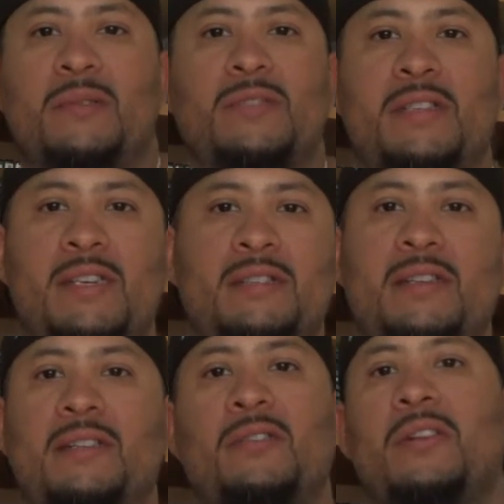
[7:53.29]
and it was
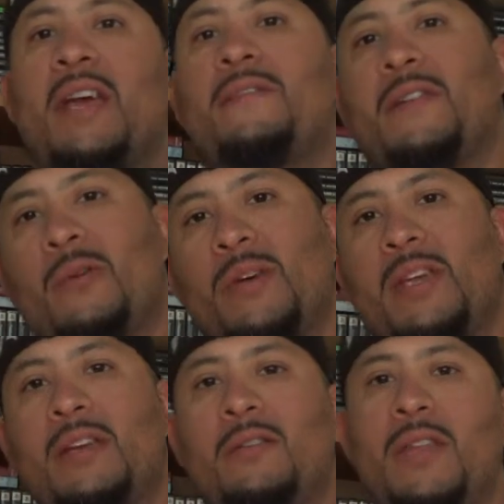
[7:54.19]
decent, you're going to have fun with
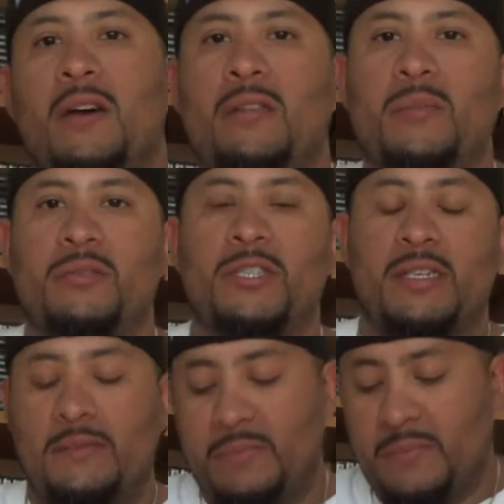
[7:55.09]
it, and all that other
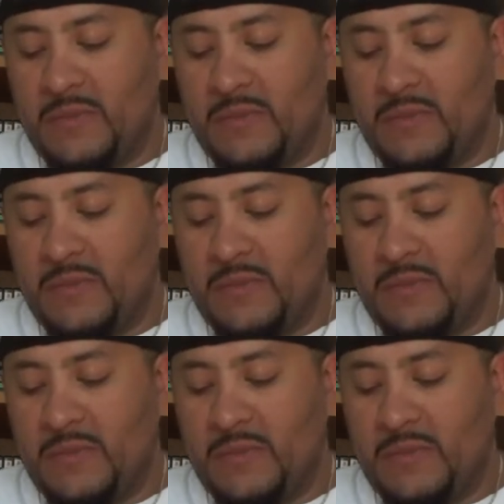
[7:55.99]
bullshit.